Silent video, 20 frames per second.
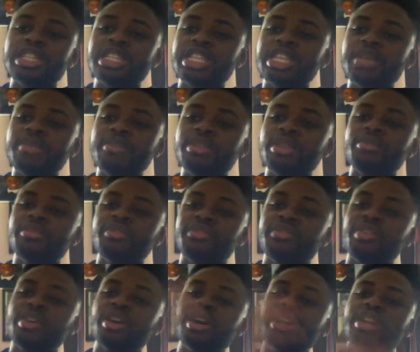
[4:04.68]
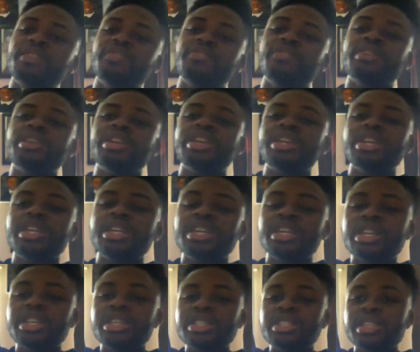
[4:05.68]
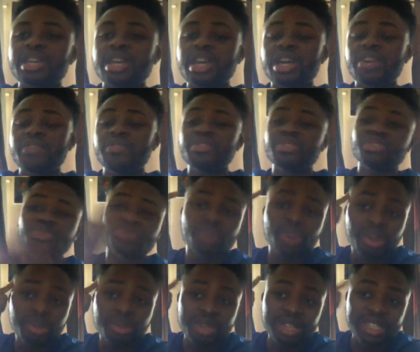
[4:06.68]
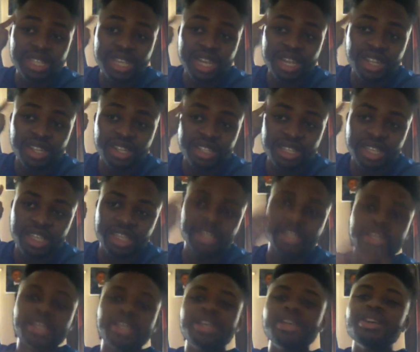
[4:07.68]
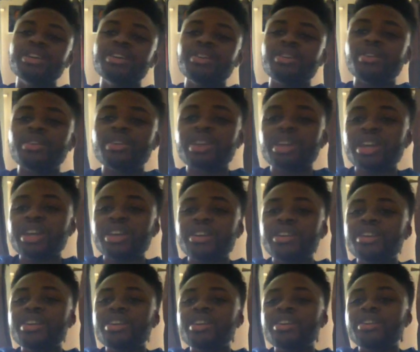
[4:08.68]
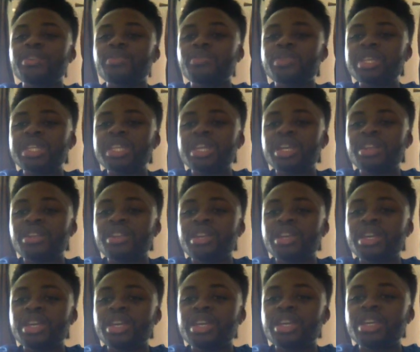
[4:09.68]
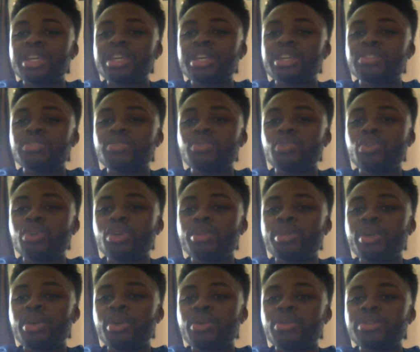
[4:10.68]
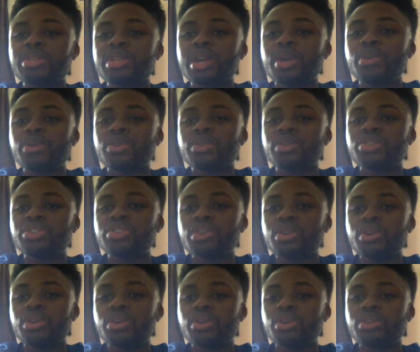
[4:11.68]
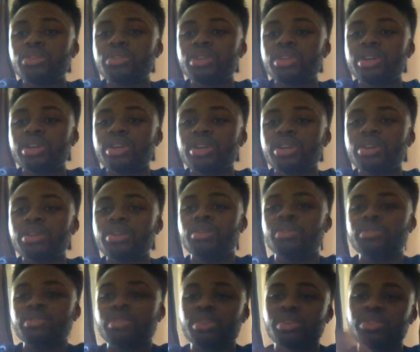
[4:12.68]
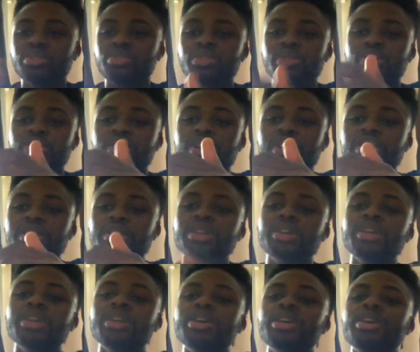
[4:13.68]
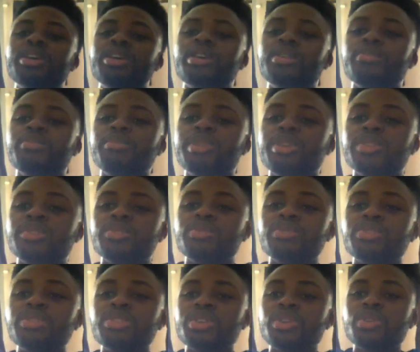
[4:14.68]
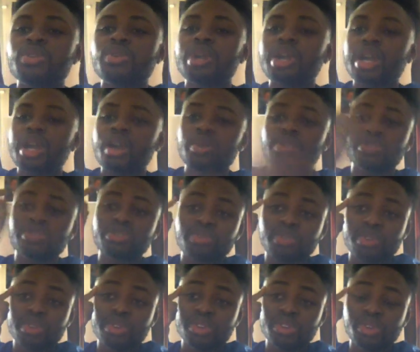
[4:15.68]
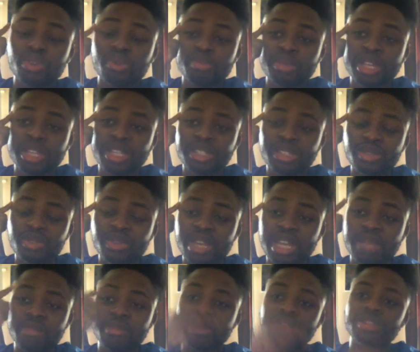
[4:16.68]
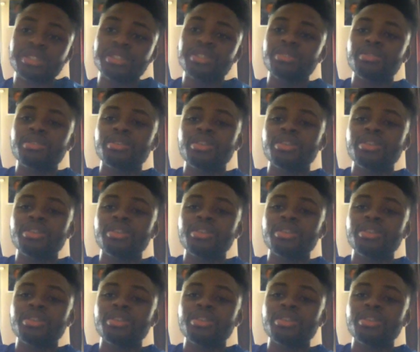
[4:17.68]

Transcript: Tip number 5 is to have a strong mentality. Okay, weekend league is not all about how good you are on the controller, but it's also how strong your mental game is.